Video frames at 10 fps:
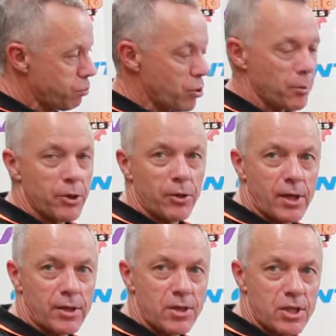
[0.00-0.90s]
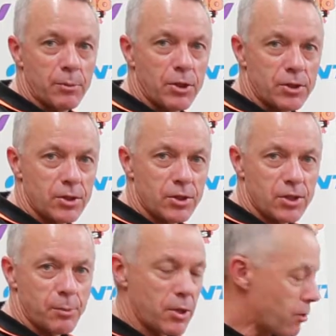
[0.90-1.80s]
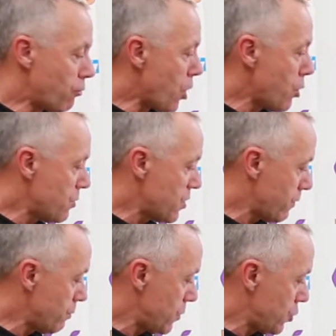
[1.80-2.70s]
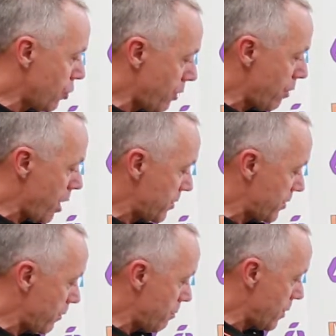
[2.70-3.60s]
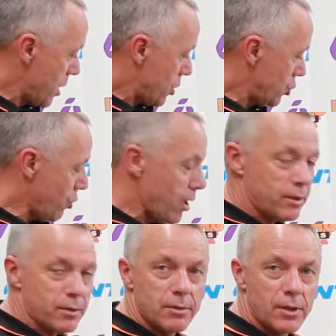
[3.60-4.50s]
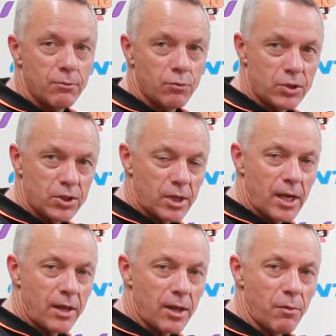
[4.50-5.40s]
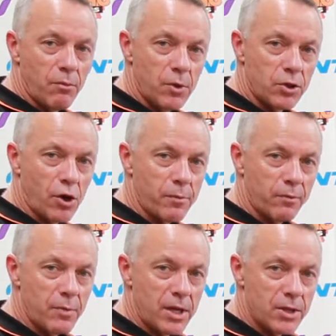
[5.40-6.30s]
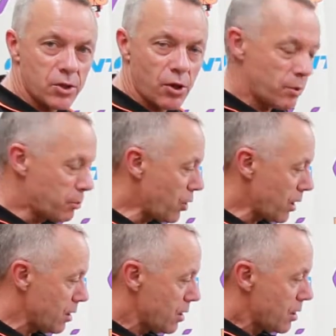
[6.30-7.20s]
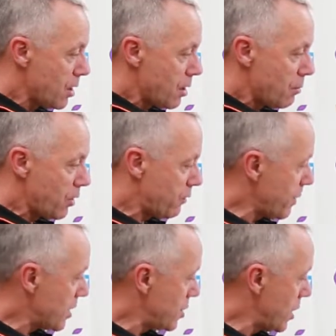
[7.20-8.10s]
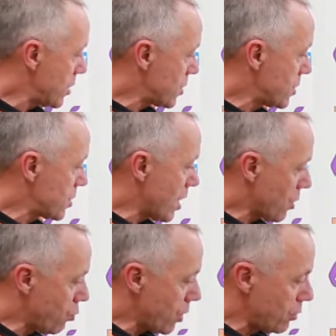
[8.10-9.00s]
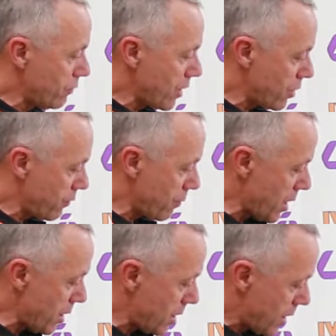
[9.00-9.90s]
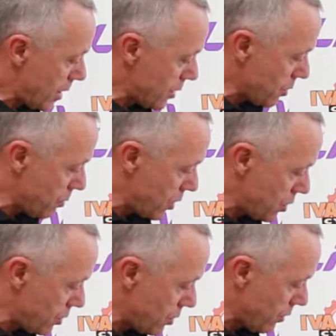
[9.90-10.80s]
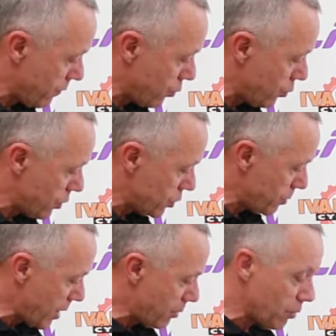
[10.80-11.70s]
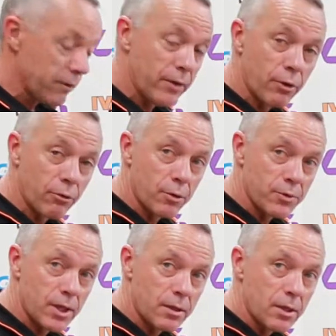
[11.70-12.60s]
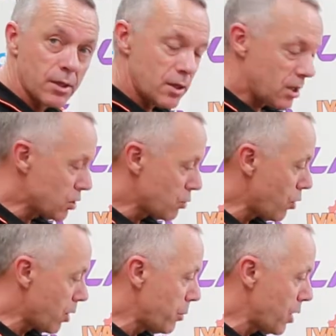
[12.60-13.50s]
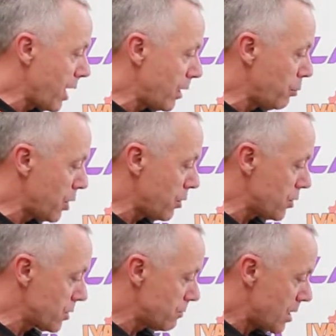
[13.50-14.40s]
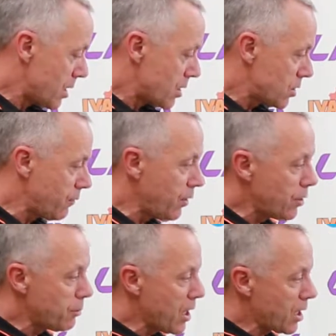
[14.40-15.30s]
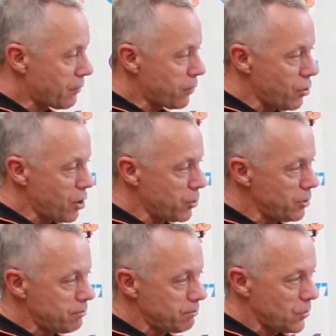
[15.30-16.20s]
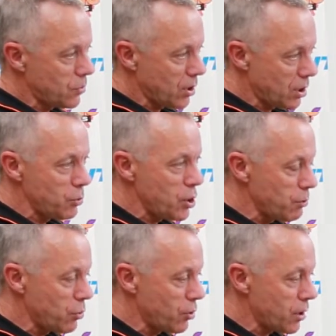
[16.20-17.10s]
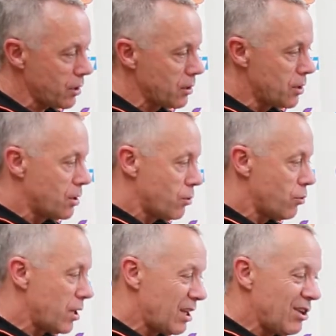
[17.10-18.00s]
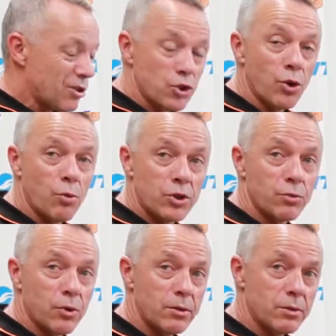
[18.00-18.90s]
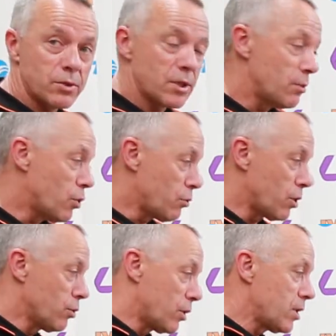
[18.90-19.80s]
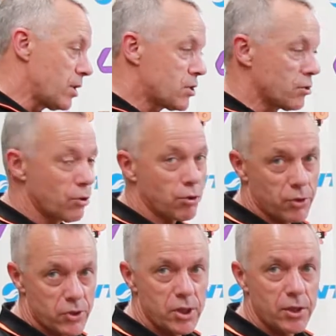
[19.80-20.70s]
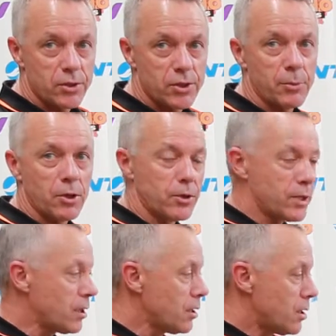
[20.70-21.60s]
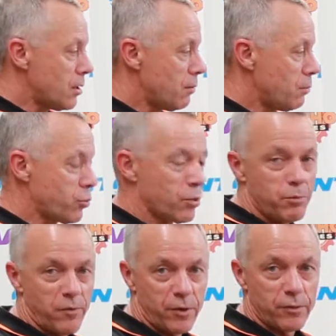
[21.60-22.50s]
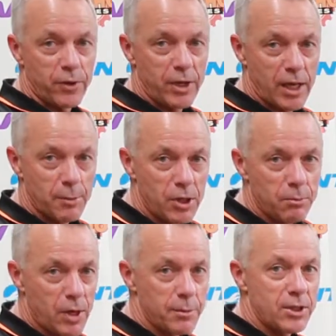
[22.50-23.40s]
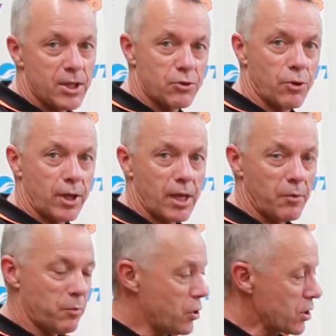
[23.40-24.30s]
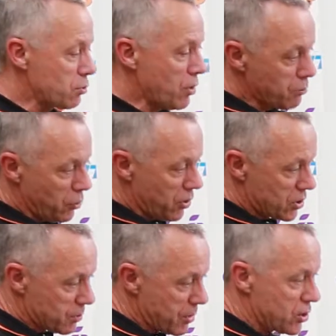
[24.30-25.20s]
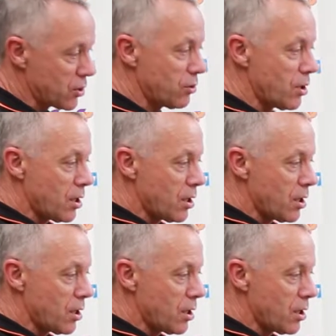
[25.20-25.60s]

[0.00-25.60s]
Probably not that dissimilar to some of the Giant Roams from Giant, which is another type of men's hybrid bike. But from XDS is quite good value for money, and as I mentioned, the full Shimano Alivio group set is quite an added bonus. So if you're in the market for a hybrid, a commuting bike, or you're not sure what you want, so you might want to look at this or a cross city or something like that, feel free to come in, maybe test ride a couple of bikes, one with suspension